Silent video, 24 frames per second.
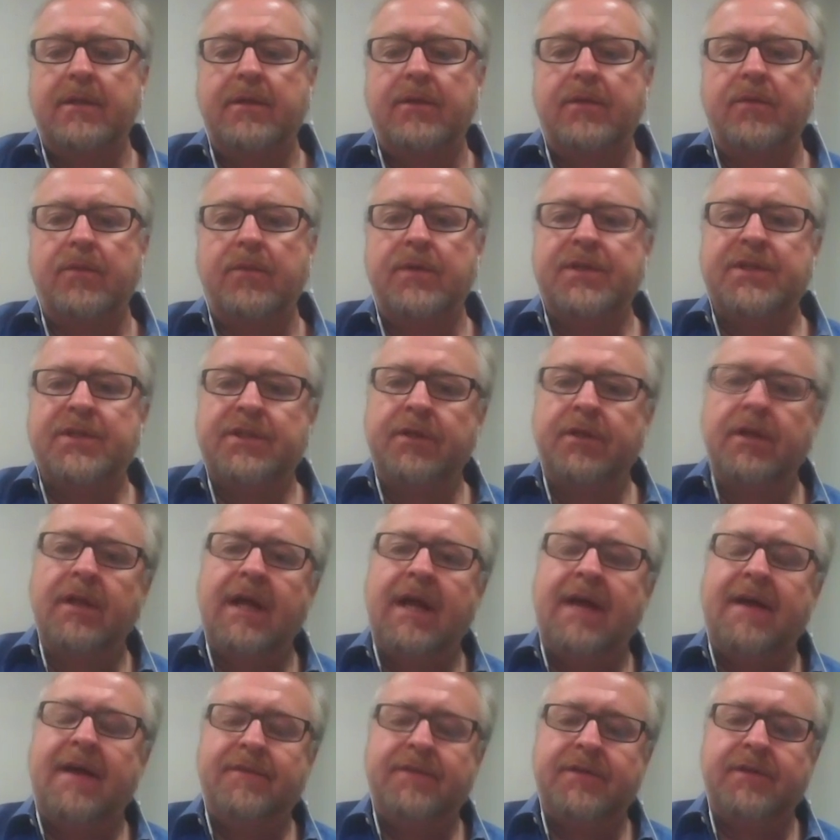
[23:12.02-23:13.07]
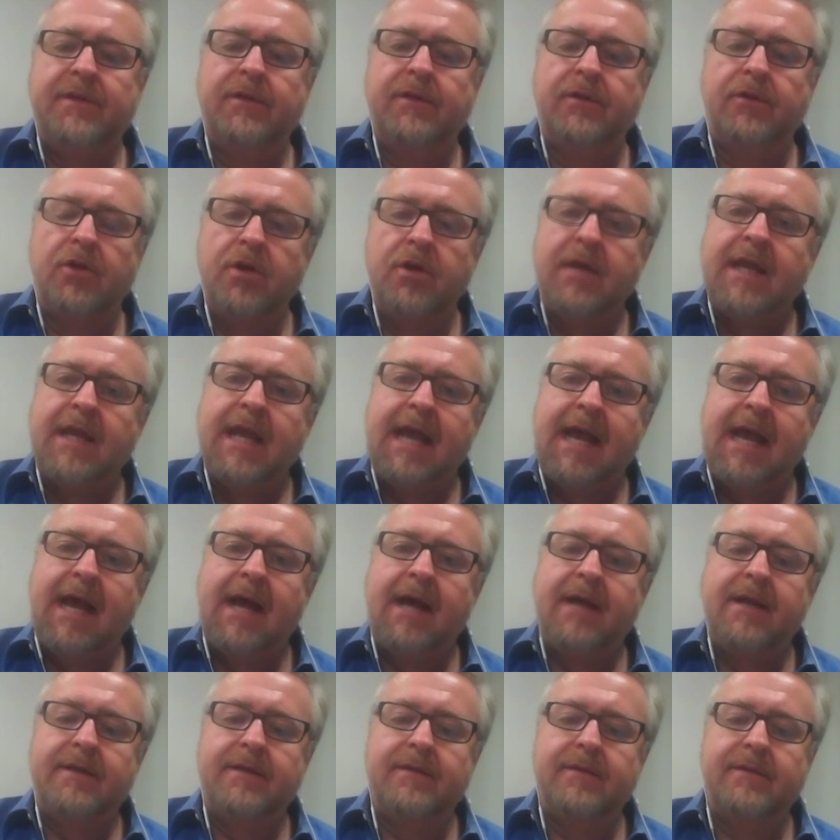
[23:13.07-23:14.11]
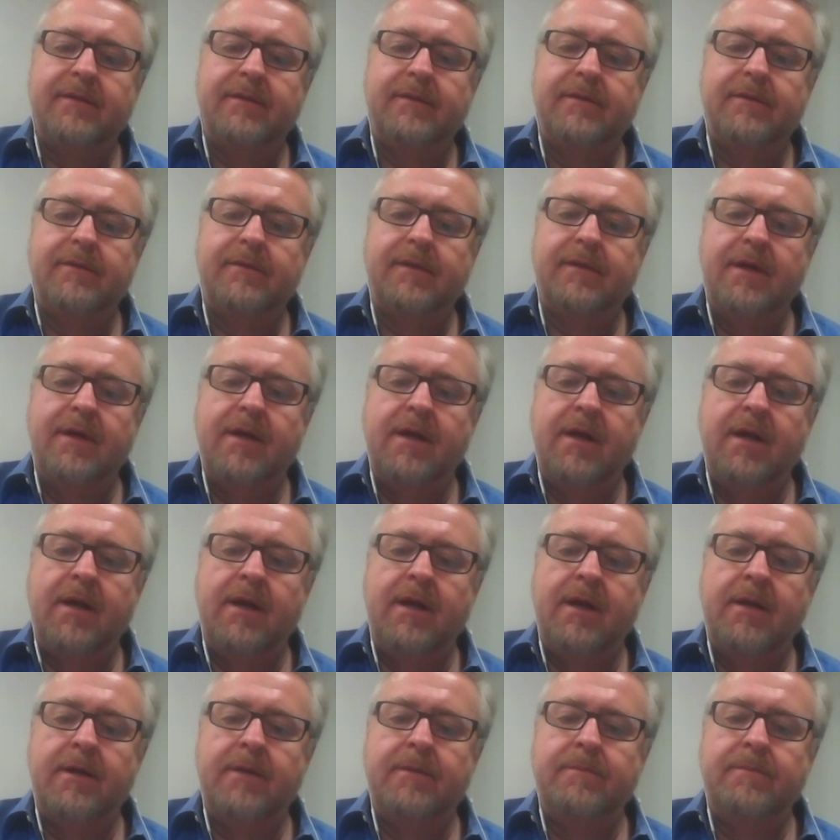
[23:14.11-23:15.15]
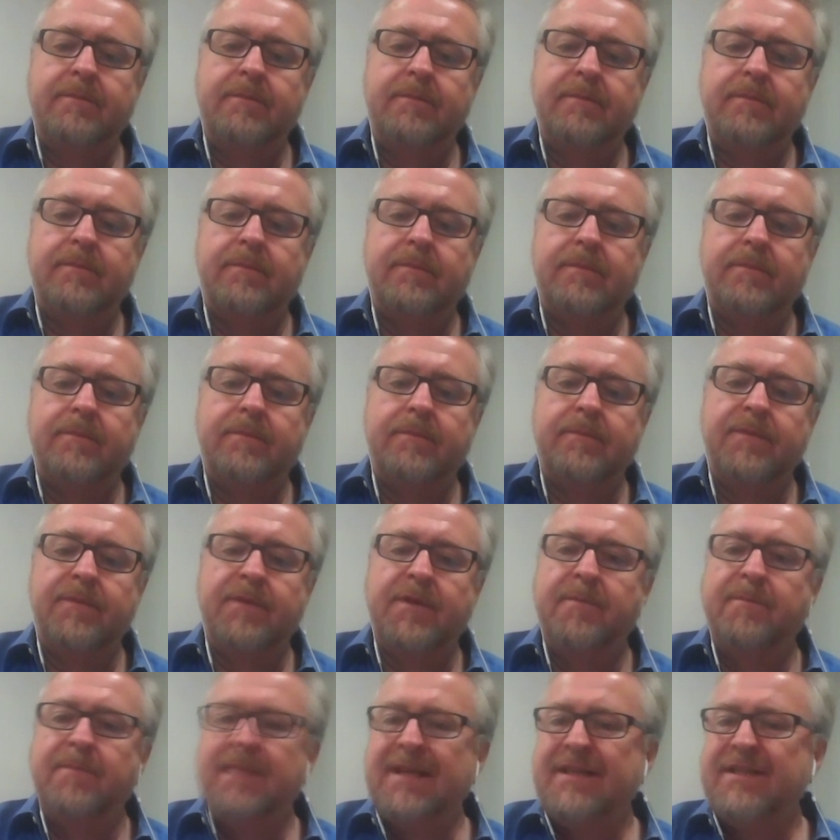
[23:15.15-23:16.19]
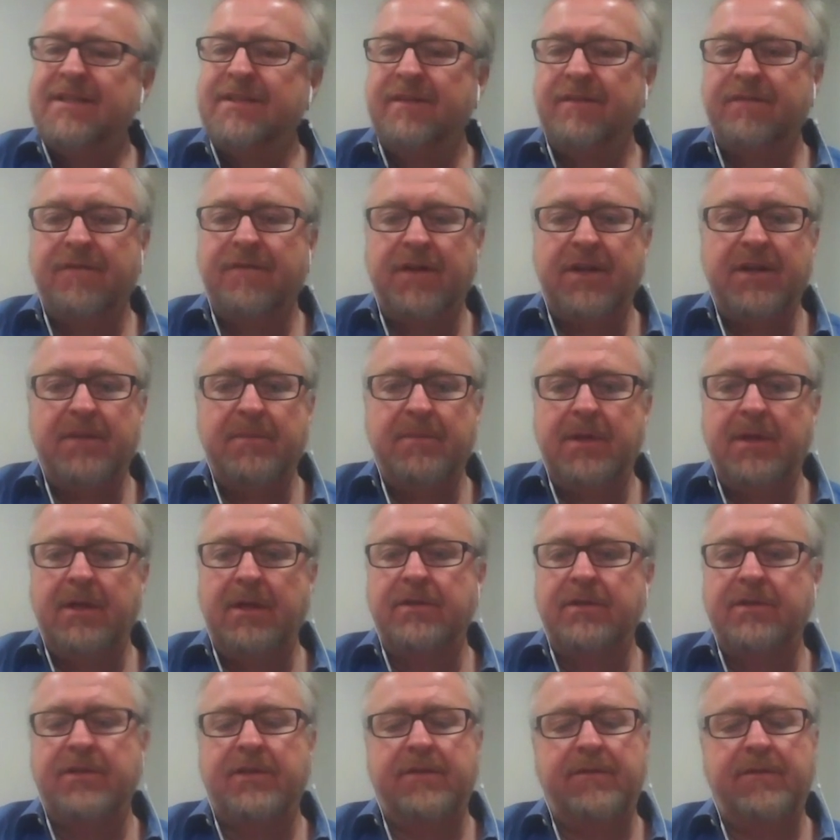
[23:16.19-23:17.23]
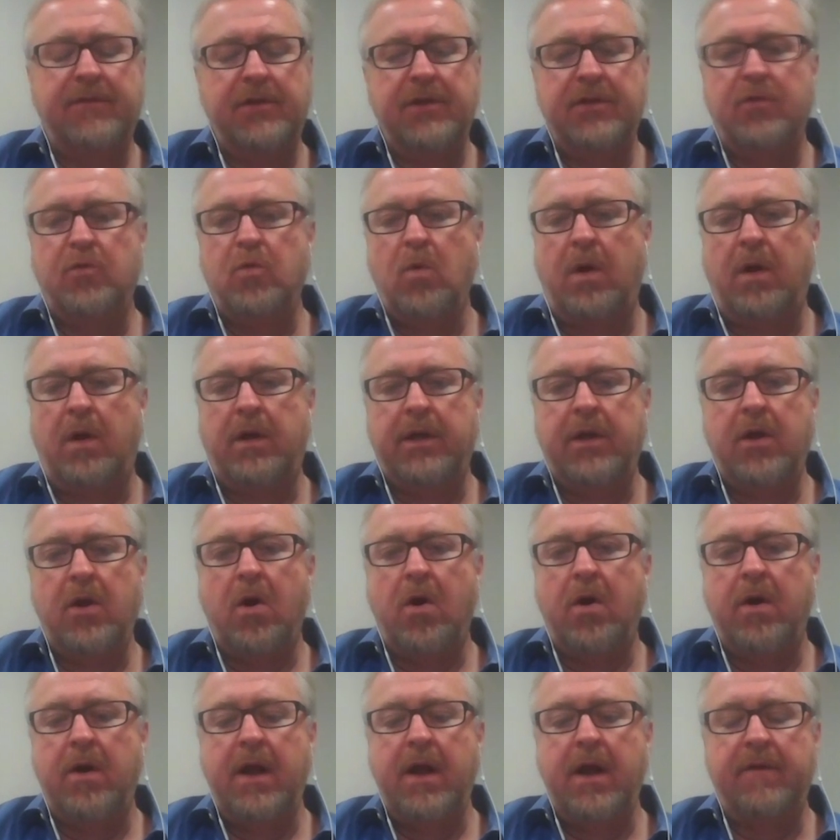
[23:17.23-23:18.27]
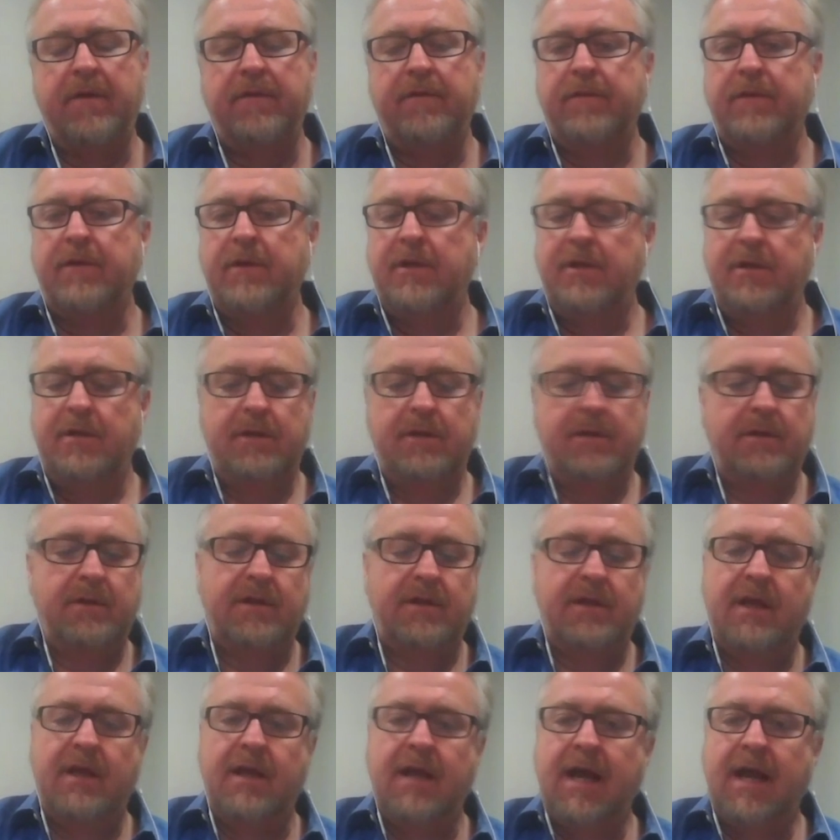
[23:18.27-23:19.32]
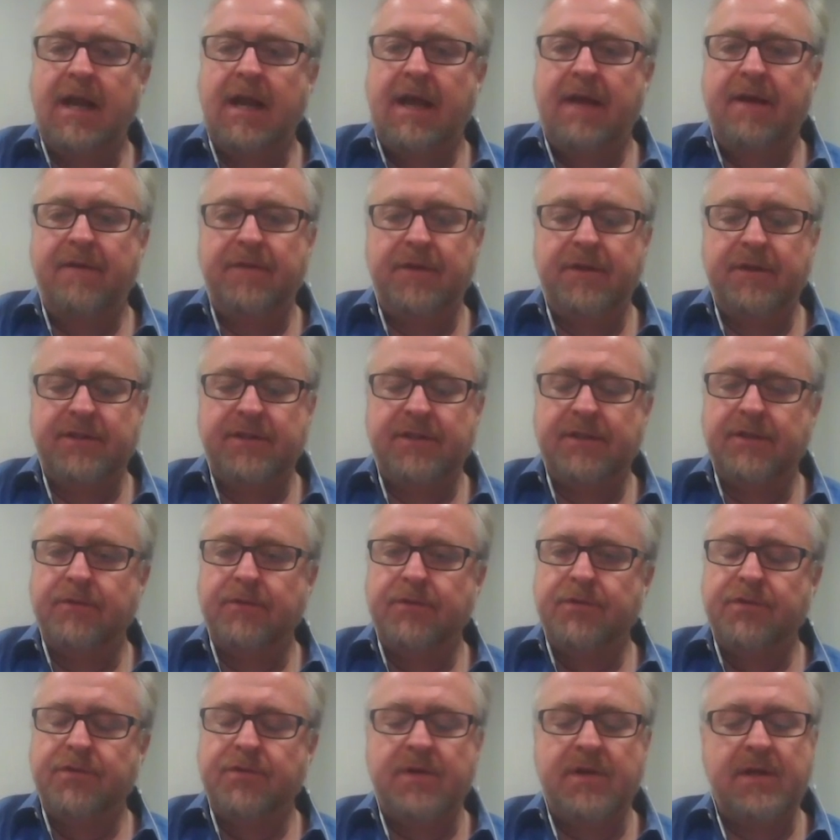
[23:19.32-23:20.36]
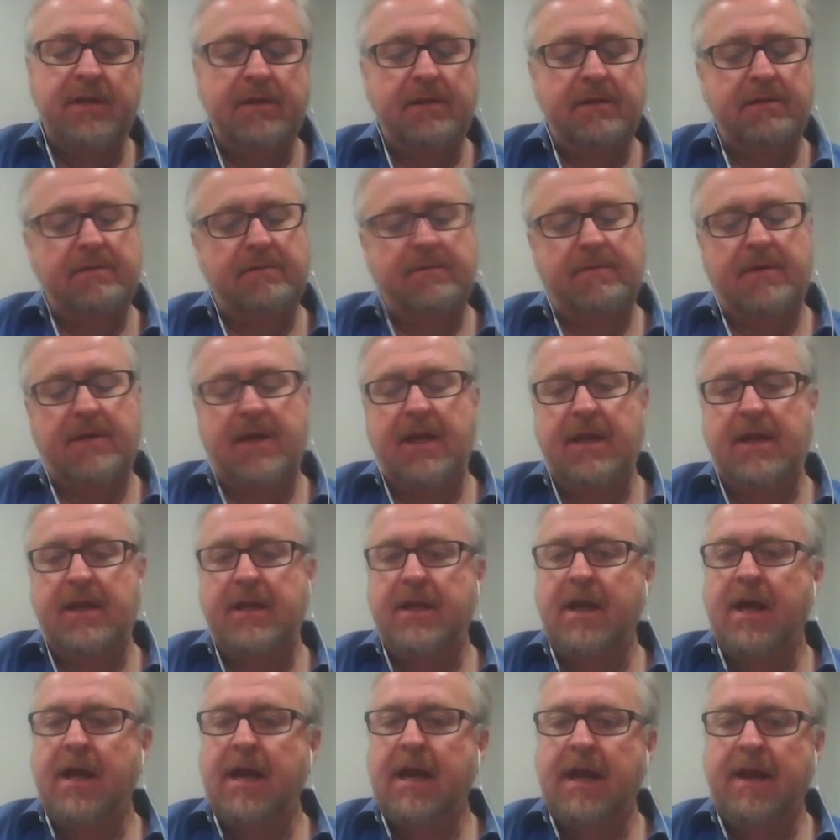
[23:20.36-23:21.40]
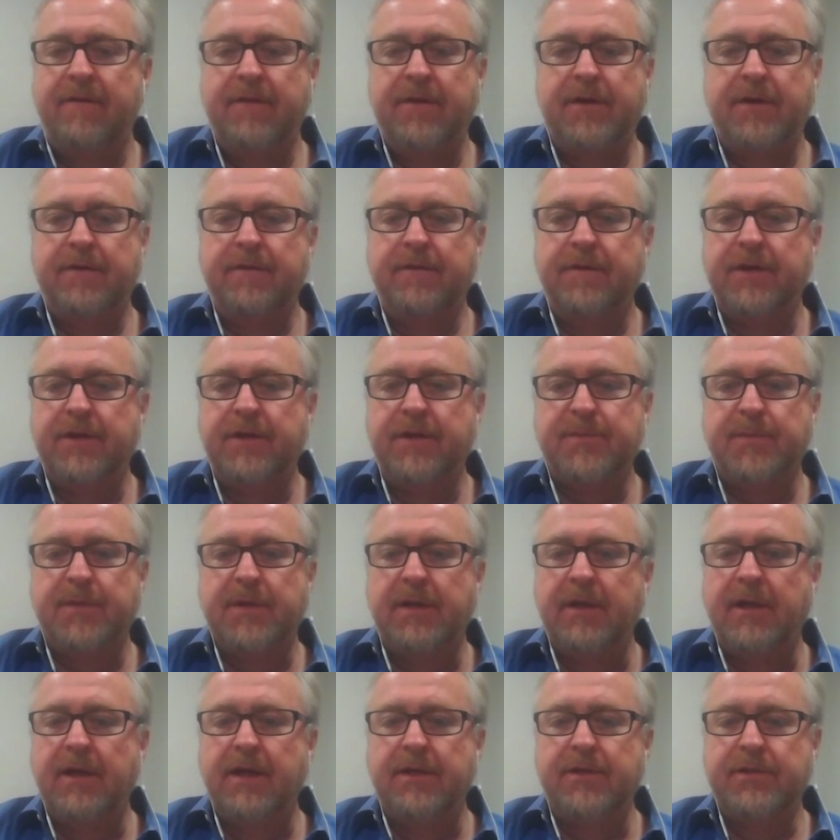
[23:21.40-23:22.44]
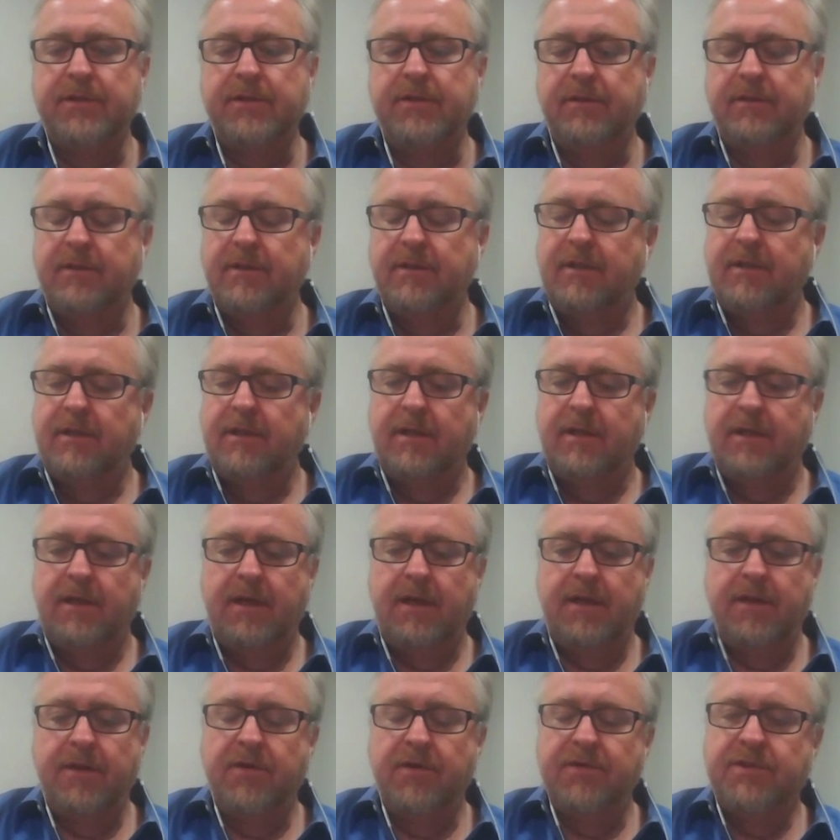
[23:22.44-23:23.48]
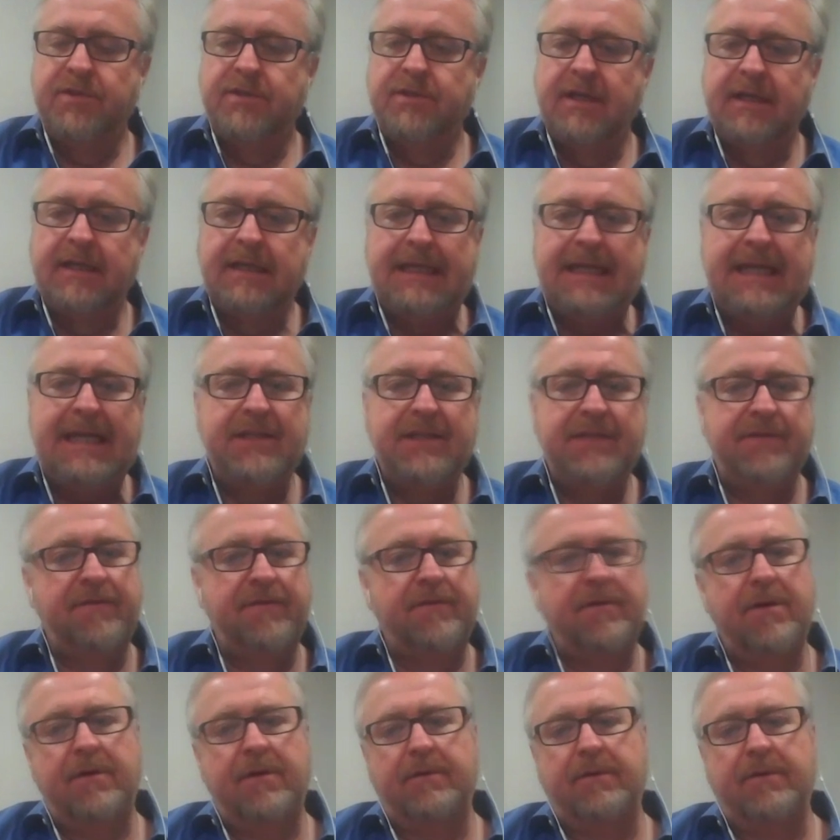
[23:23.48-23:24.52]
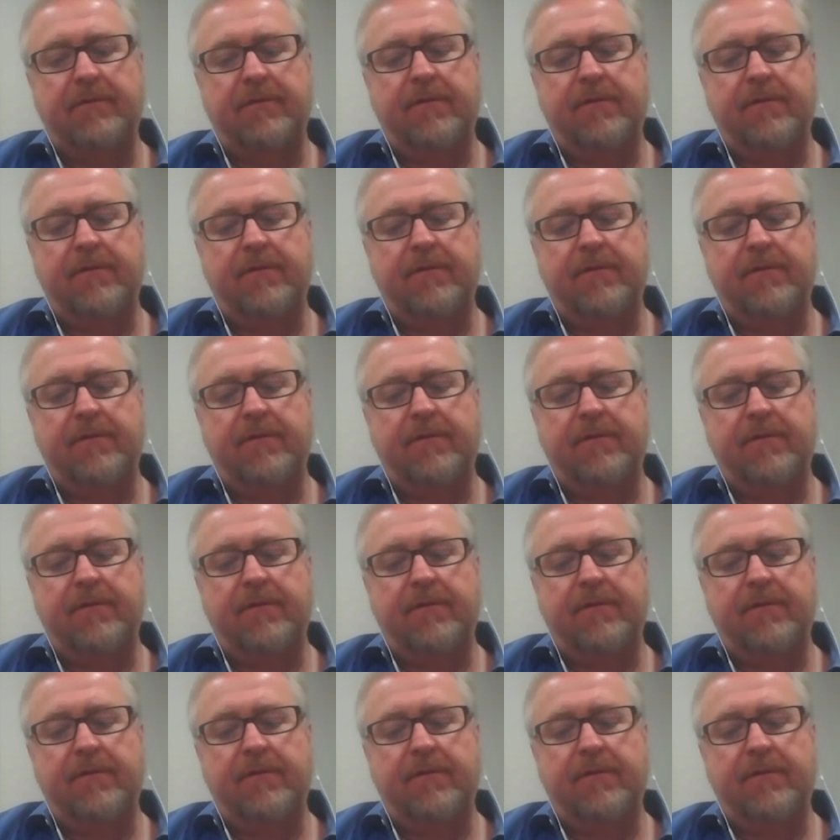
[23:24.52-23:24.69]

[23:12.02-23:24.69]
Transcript: we still have to look at the basic fundamentals of good quality RF. You got to have good signal strength, and you got to have interference mitigation. And those techniques for